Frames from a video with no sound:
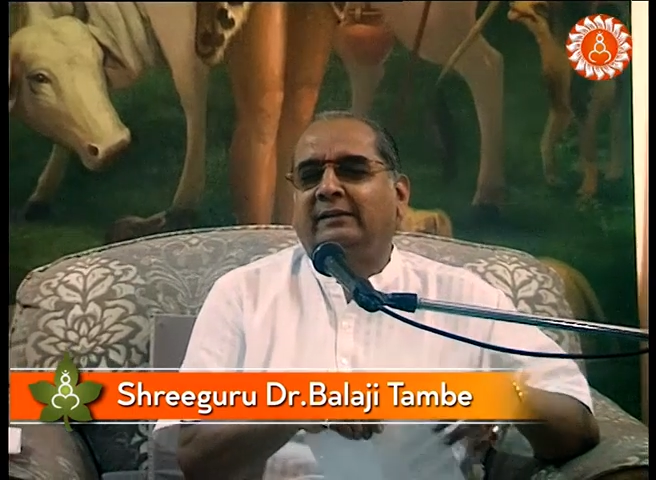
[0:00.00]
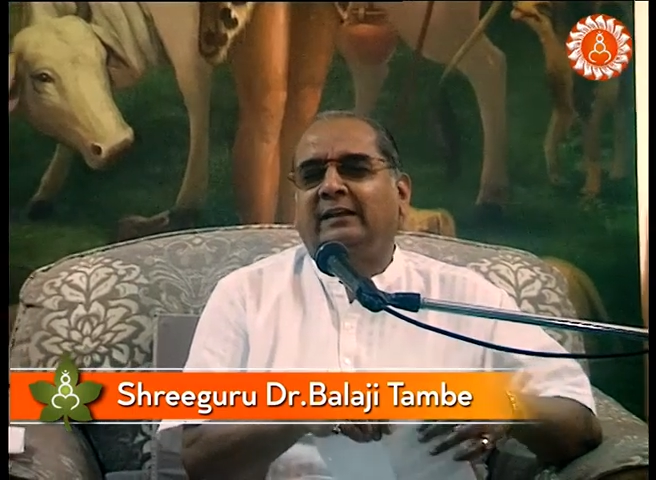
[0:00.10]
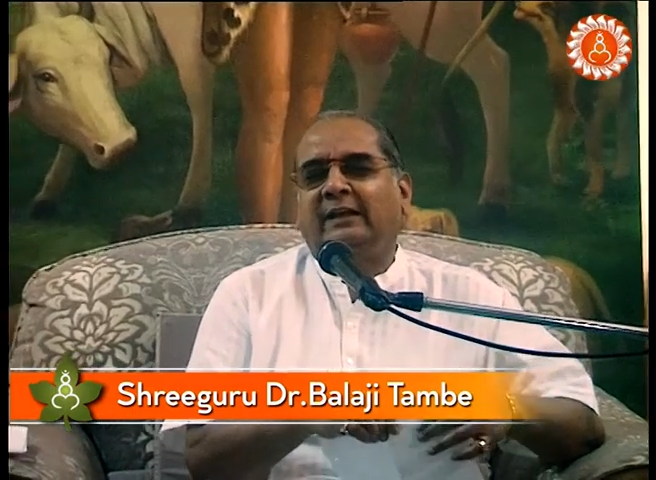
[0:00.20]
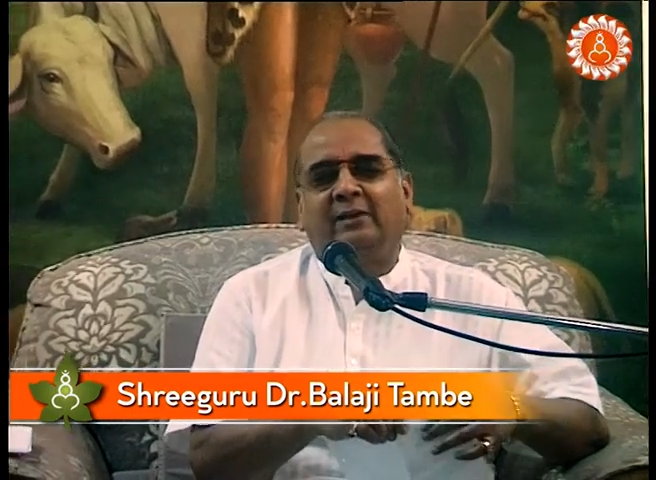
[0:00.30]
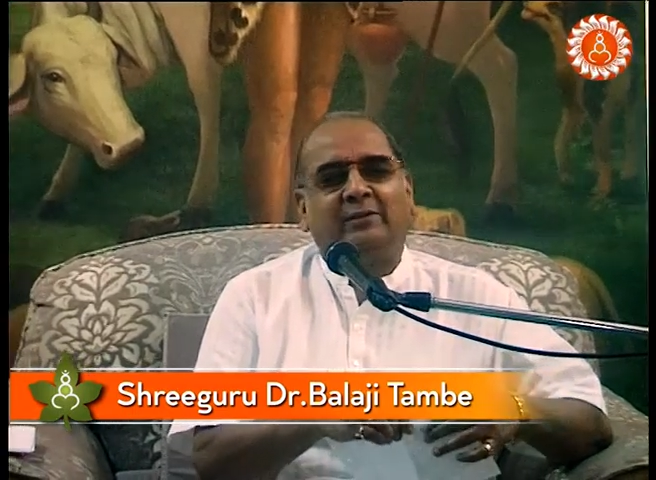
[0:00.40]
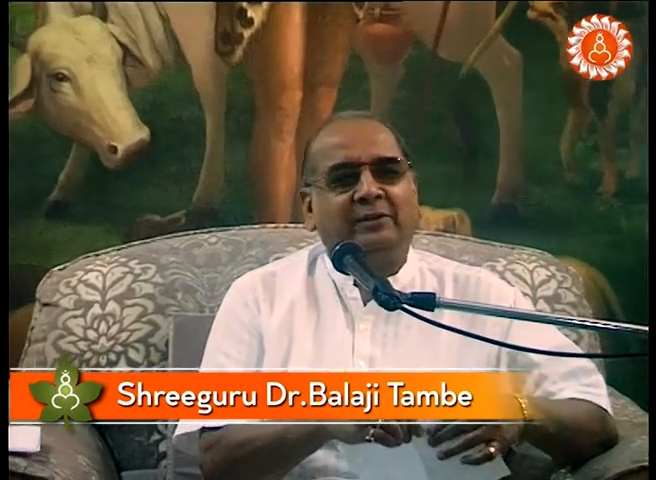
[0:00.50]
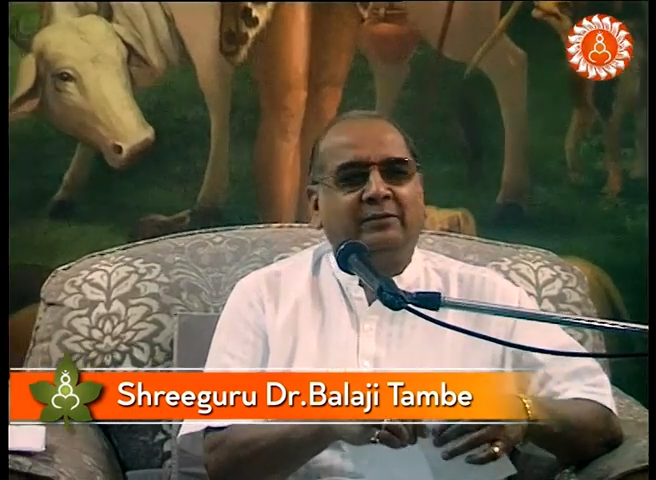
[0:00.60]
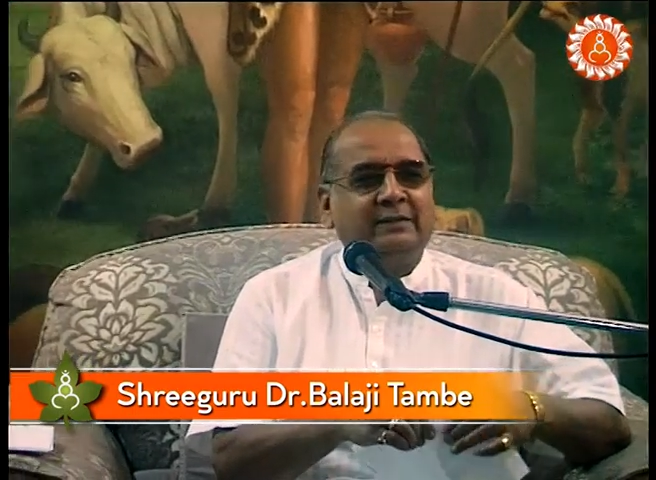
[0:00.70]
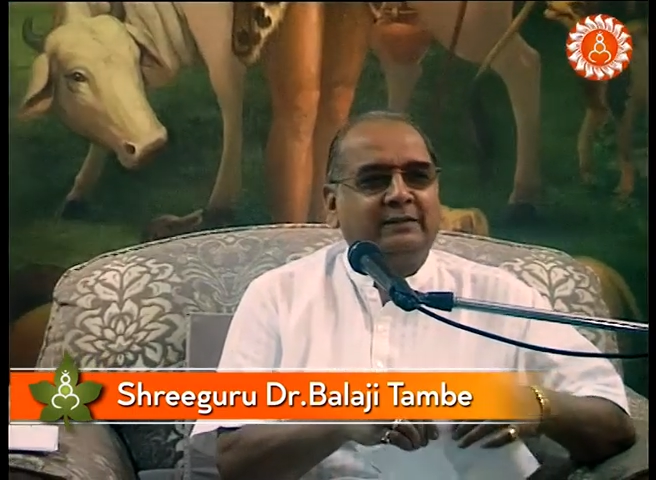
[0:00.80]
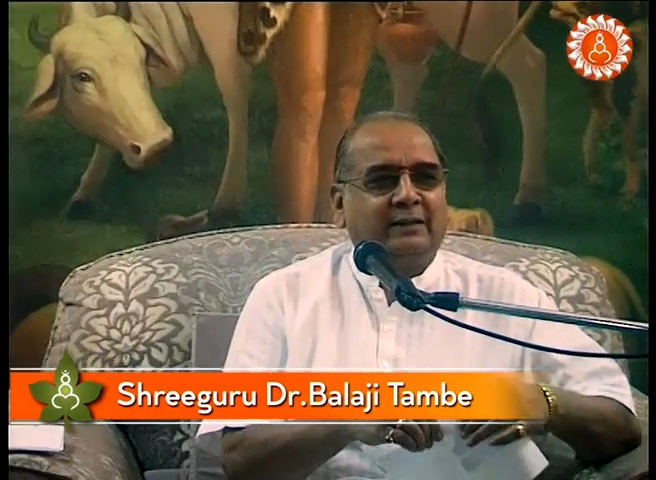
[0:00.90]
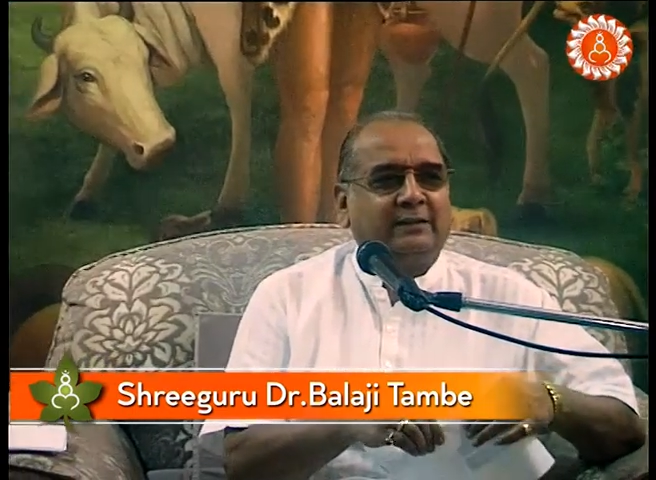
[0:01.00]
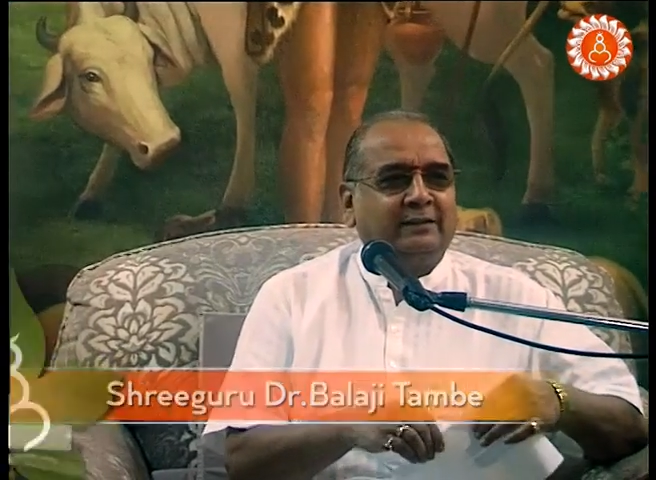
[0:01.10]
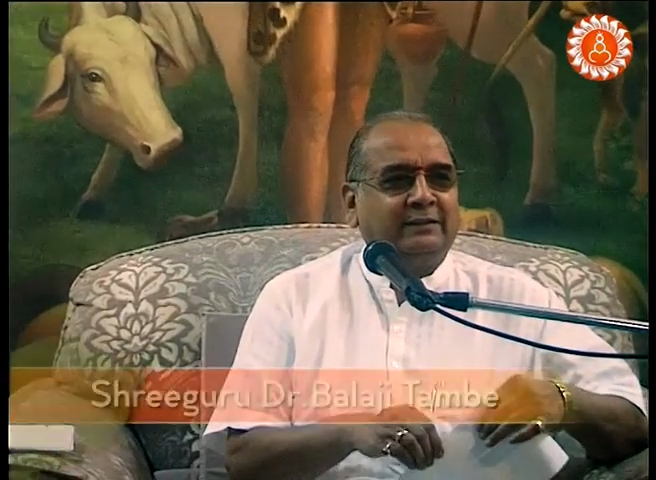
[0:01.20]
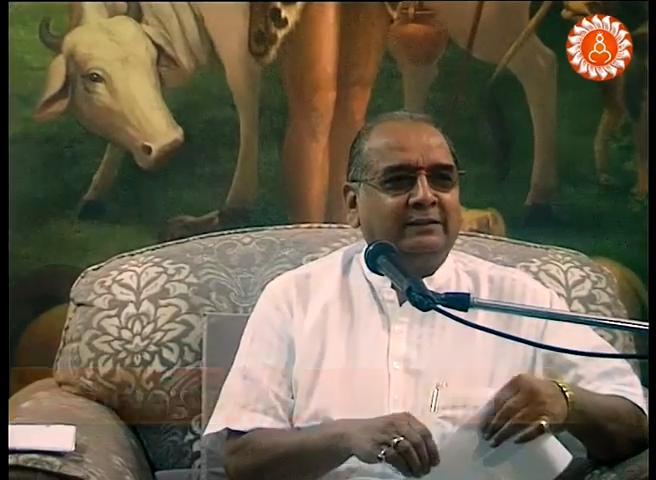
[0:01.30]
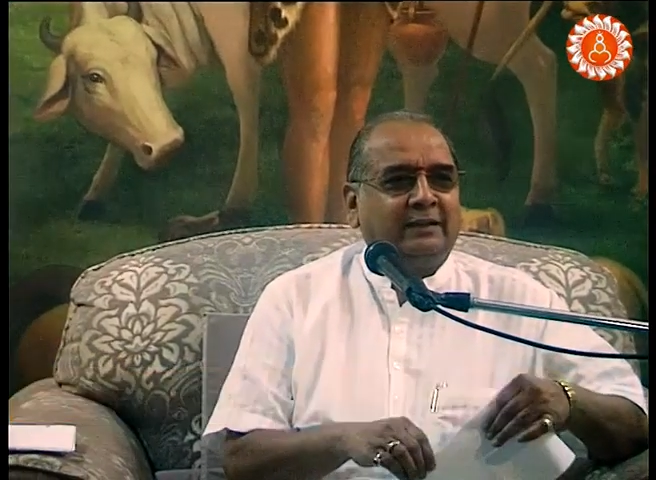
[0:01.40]
they have given
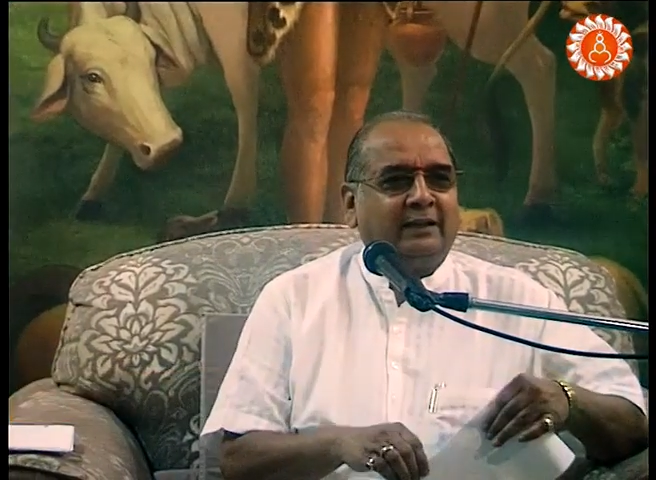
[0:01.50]
certain